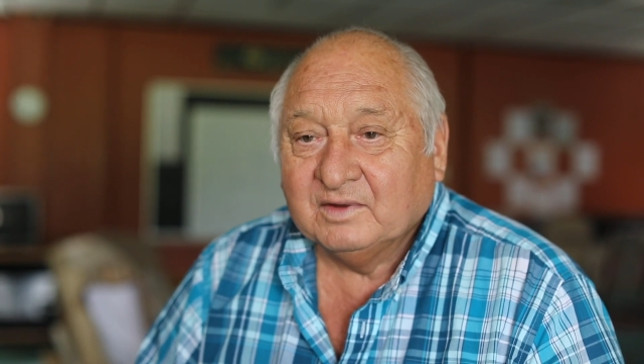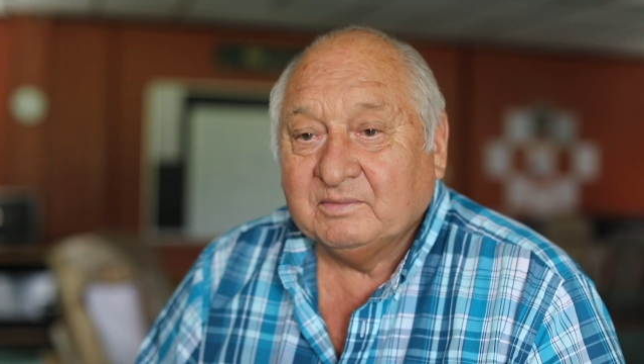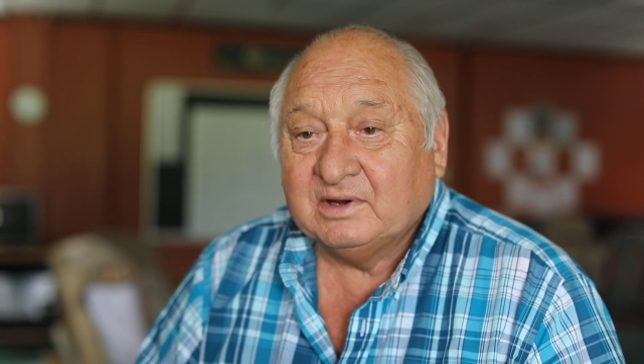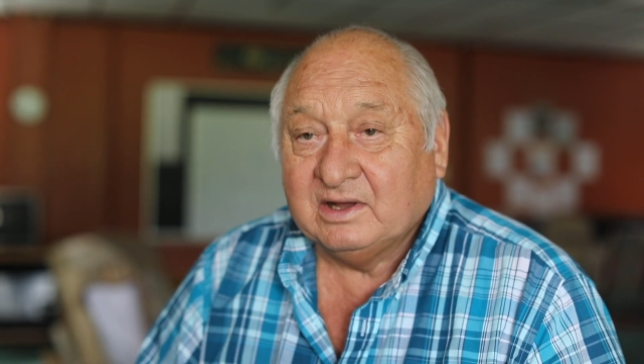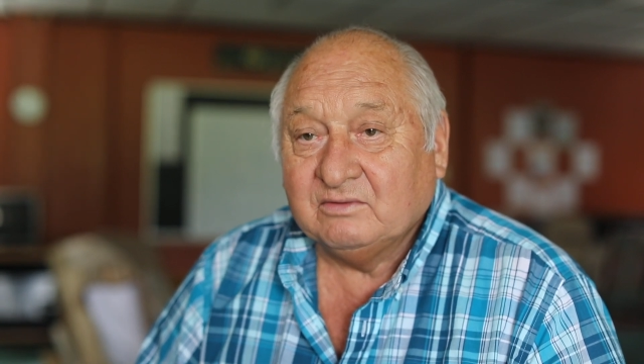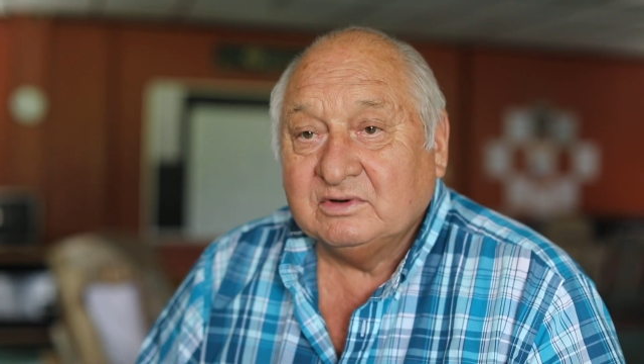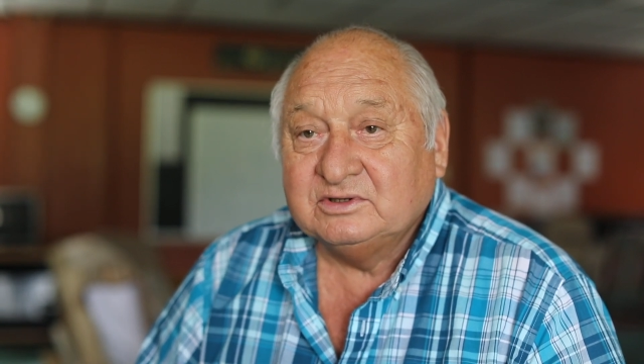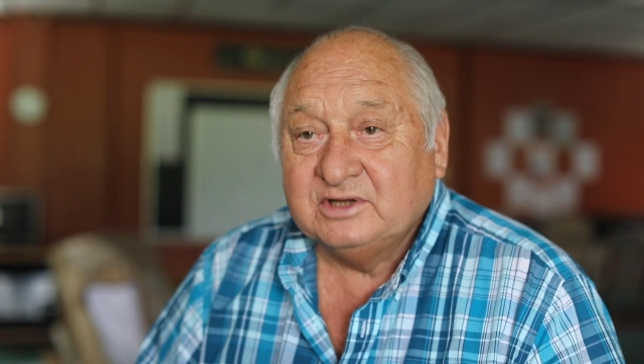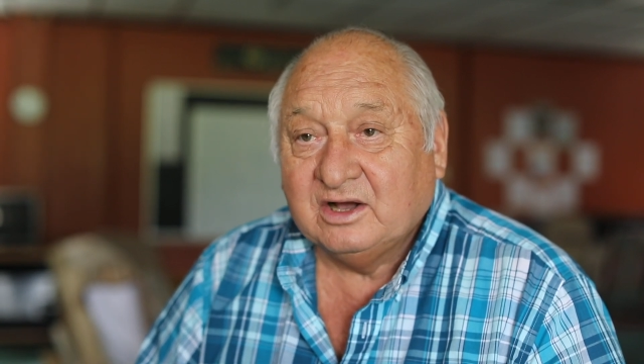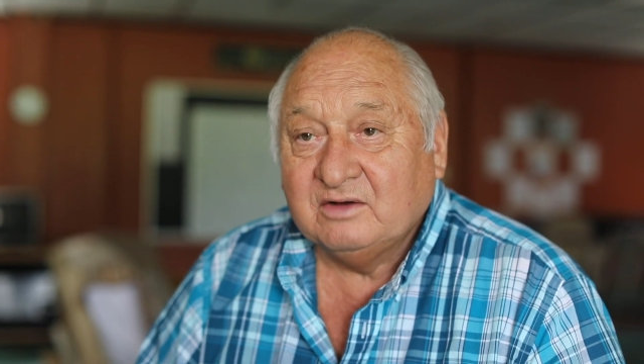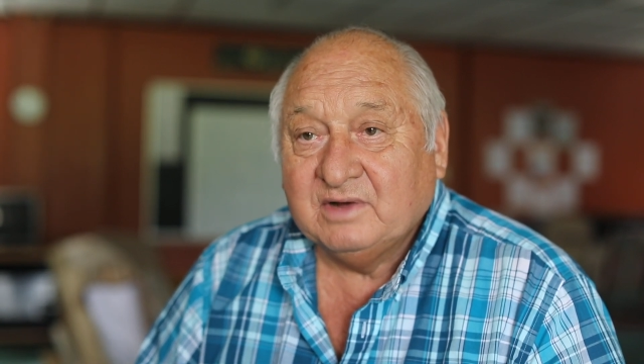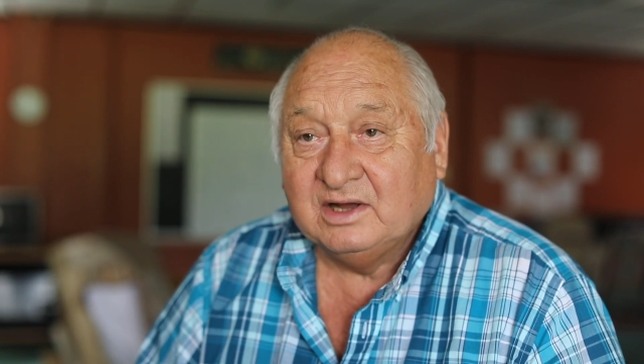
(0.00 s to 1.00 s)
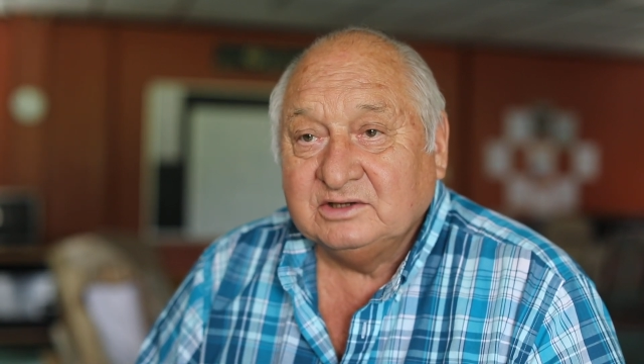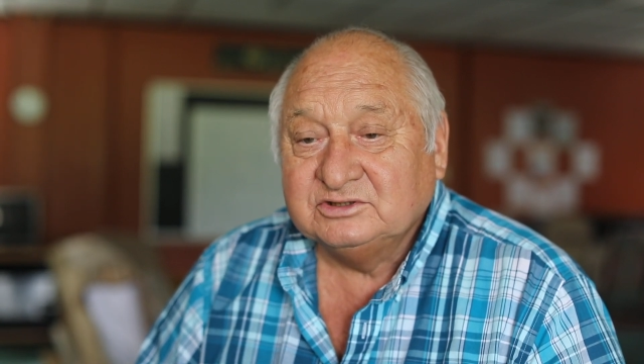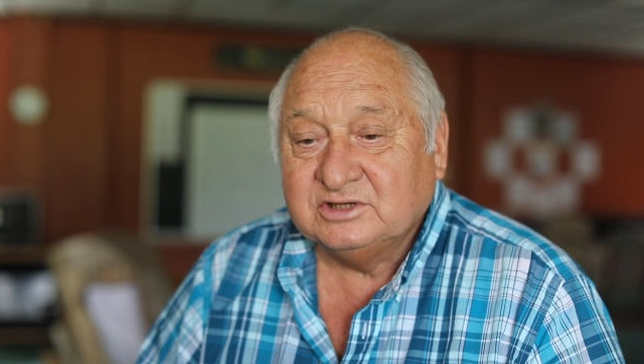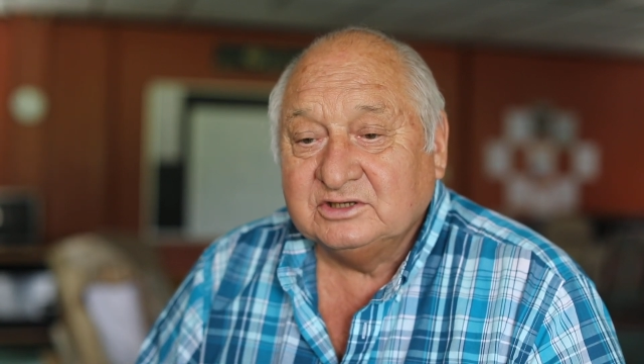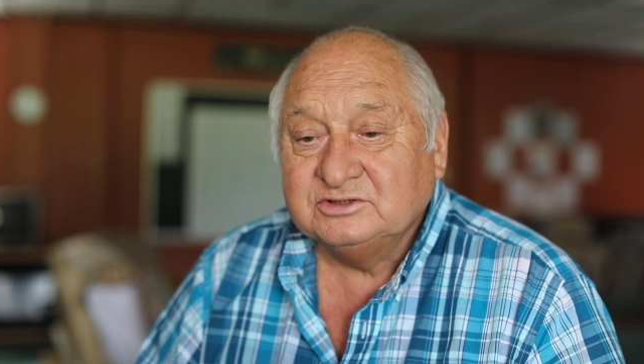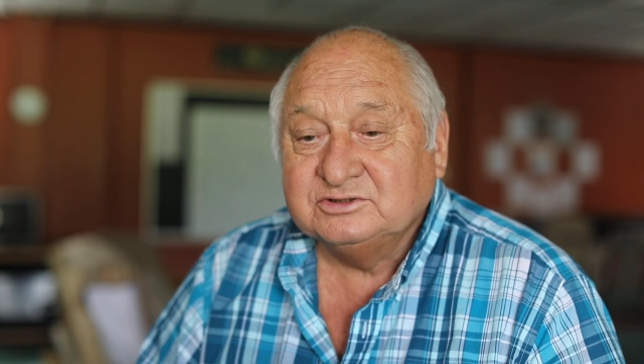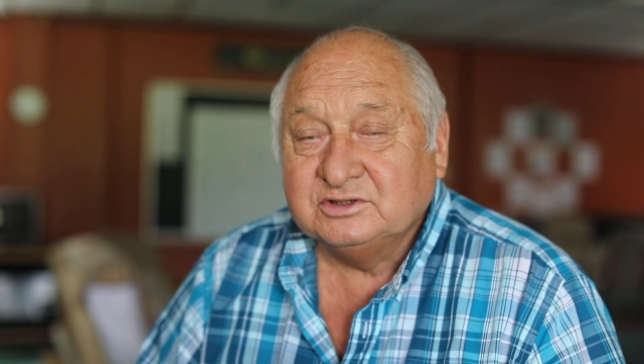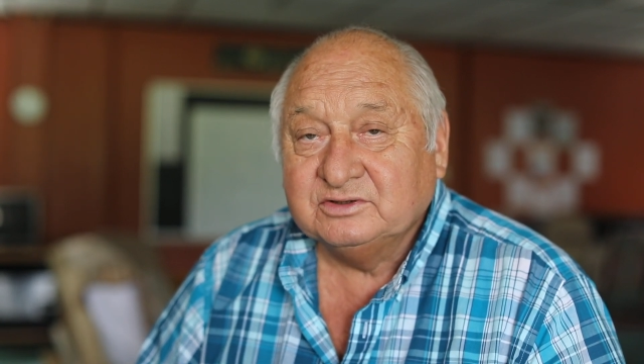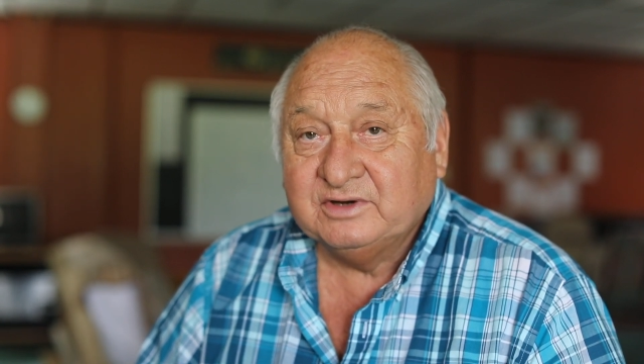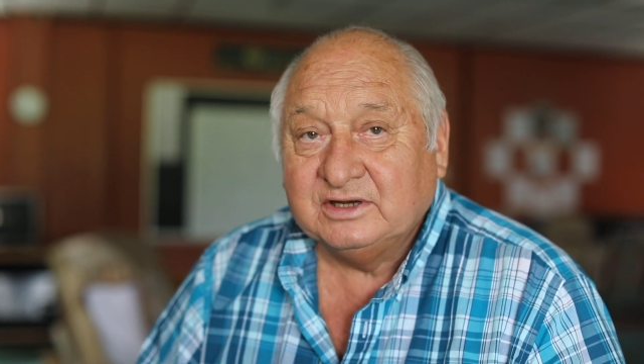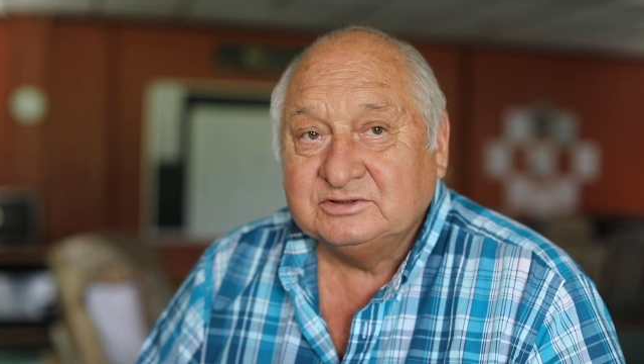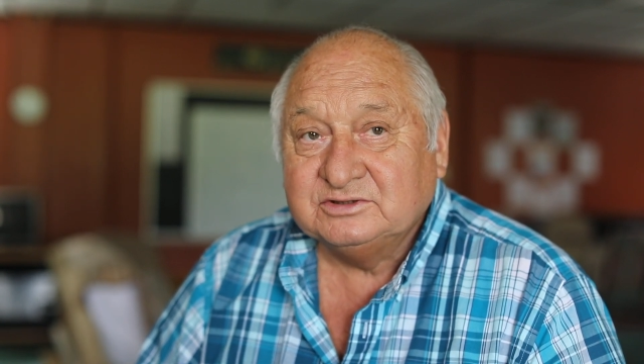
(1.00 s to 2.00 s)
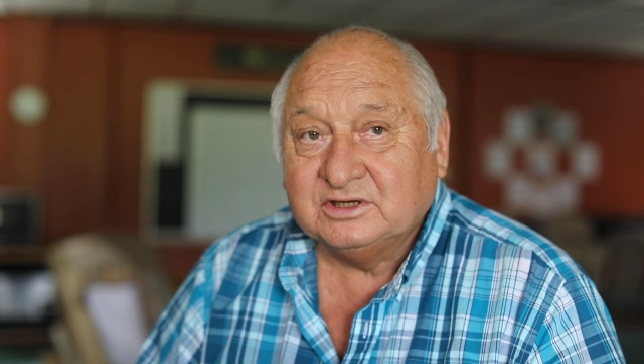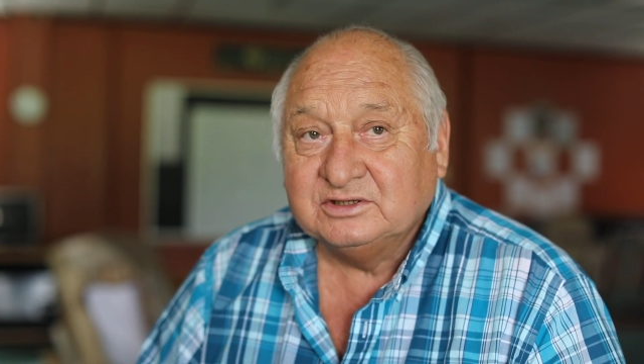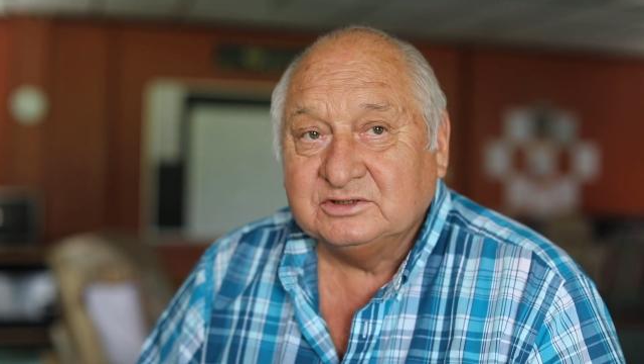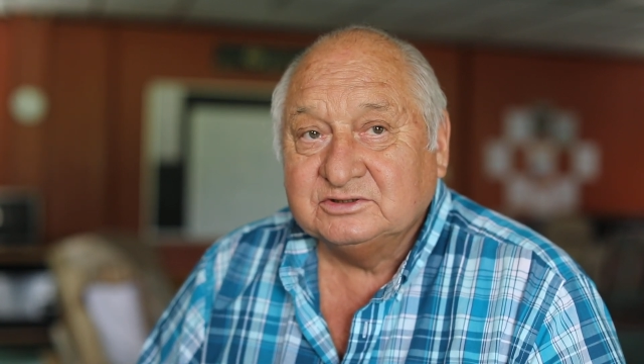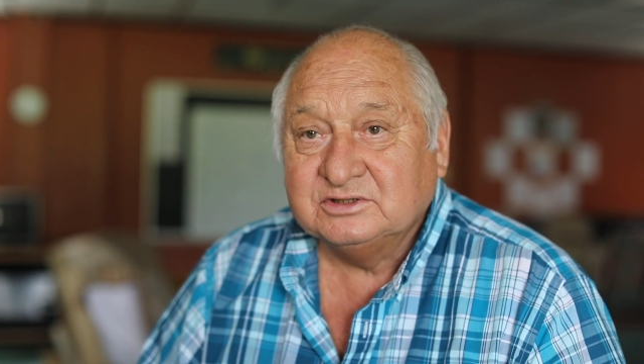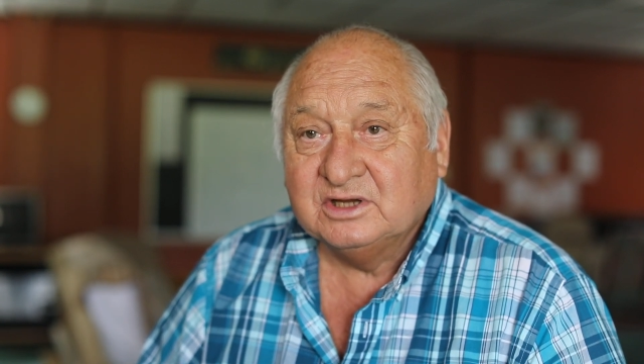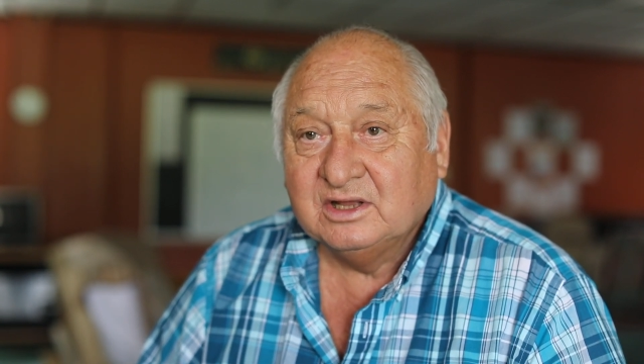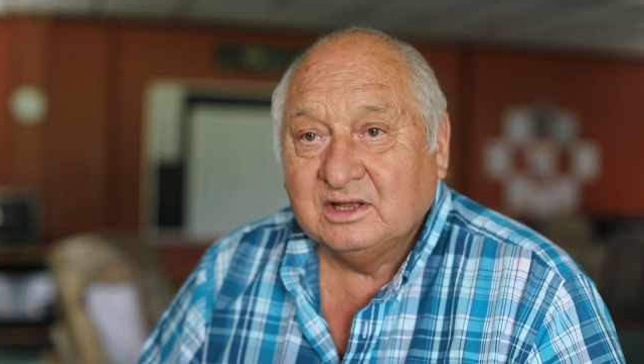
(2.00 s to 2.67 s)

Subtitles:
But I would tell my sons and grandsons